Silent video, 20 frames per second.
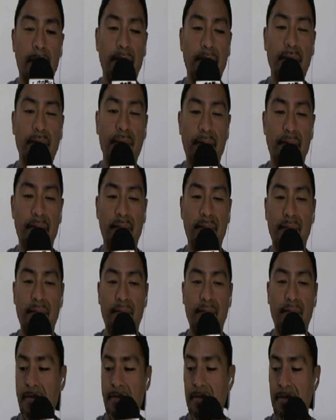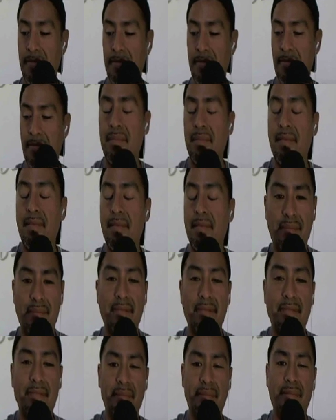
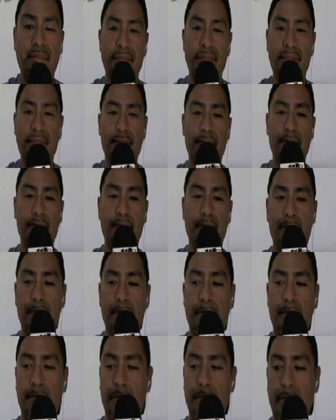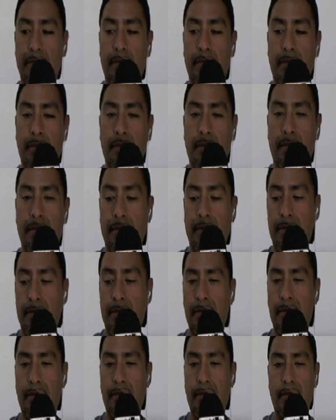
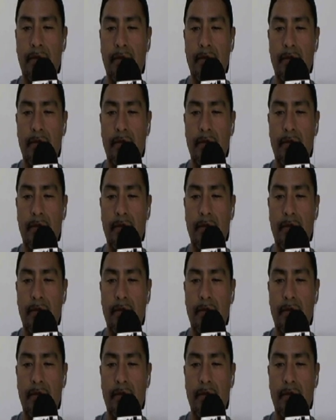The person shown says nothing.